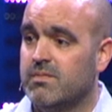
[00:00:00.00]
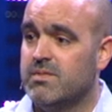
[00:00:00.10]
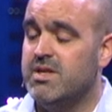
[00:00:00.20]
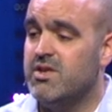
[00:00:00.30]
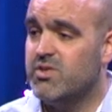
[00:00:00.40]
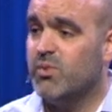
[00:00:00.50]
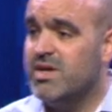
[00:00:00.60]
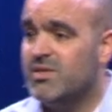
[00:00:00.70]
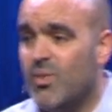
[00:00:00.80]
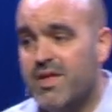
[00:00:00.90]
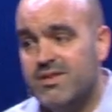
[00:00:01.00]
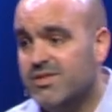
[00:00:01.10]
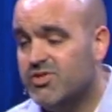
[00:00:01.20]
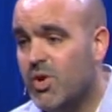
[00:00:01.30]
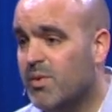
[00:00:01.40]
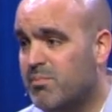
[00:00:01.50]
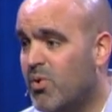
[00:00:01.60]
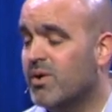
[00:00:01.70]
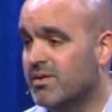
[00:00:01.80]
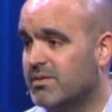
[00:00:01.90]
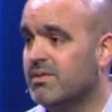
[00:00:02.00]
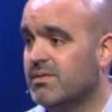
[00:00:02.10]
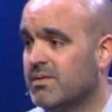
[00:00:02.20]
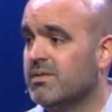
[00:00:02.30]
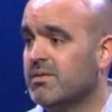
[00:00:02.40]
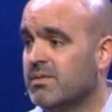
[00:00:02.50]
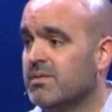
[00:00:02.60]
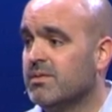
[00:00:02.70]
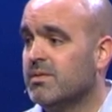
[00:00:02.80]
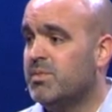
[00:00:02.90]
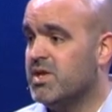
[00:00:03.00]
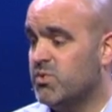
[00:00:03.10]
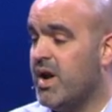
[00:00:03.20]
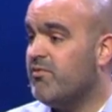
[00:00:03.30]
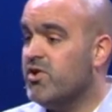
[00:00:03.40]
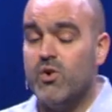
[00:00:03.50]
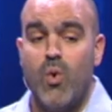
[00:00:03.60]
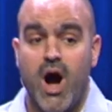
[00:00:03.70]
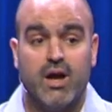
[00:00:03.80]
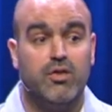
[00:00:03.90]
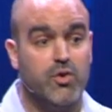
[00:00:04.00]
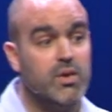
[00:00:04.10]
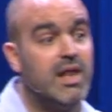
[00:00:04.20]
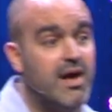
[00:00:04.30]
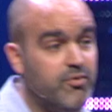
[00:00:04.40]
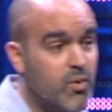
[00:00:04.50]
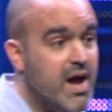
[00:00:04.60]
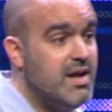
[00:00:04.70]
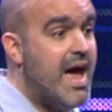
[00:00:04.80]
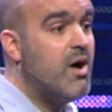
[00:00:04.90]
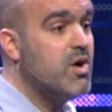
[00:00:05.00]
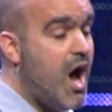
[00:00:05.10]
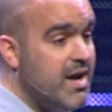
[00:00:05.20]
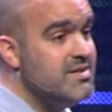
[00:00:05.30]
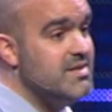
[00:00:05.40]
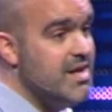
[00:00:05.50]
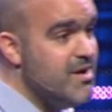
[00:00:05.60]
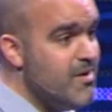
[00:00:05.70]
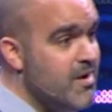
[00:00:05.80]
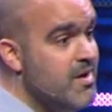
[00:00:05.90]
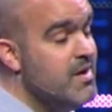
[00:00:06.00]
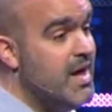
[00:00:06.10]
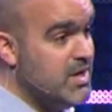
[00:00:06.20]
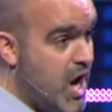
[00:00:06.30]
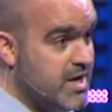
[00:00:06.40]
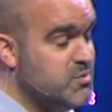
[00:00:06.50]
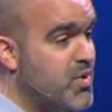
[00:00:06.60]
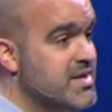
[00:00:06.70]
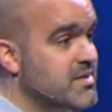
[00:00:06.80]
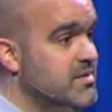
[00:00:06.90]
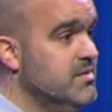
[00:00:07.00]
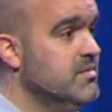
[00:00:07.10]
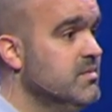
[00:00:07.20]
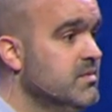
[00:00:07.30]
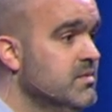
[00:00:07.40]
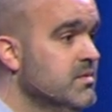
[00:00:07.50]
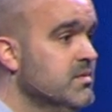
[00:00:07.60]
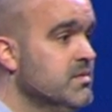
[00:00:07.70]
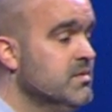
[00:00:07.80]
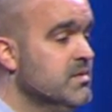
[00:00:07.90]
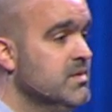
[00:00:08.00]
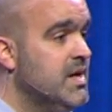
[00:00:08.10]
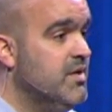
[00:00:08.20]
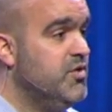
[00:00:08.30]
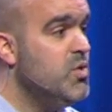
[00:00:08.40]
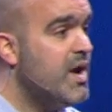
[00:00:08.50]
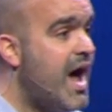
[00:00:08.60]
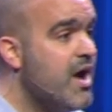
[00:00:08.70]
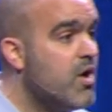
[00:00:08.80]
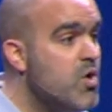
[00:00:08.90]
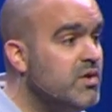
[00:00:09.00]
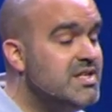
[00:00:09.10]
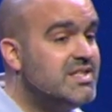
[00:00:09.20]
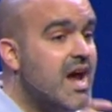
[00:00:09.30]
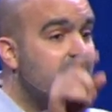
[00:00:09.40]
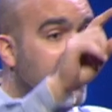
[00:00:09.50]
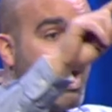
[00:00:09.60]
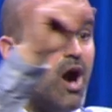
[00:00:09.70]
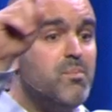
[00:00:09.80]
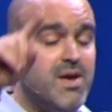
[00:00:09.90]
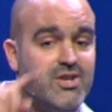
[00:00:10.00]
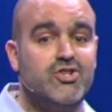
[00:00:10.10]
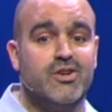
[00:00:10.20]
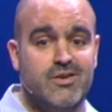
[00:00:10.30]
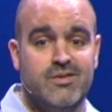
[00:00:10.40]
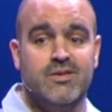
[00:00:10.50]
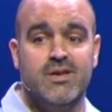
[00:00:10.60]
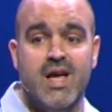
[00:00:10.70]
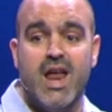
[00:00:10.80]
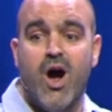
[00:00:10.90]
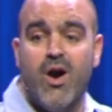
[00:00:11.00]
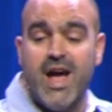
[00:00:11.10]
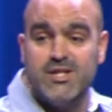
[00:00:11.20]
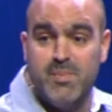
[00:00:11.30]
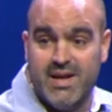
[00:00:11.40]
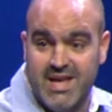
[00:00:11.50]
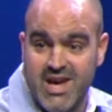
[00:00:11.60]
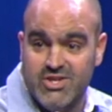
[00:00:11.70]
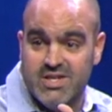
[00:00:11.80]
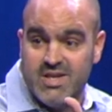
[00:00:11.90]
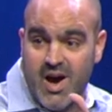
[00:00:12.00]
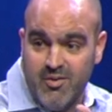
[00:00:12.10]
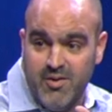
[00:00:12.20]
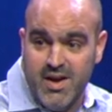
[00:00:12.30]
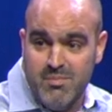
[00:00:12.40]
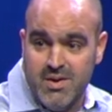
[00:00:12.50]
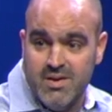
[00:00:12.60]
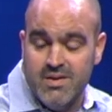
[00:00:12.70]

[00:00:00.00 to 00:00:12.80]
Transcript: See, there's a reason why this is so important. Because whatever you're walking through in life right now, God is near and God is present. And if you and I are only staring at our picture, at our expectations of him,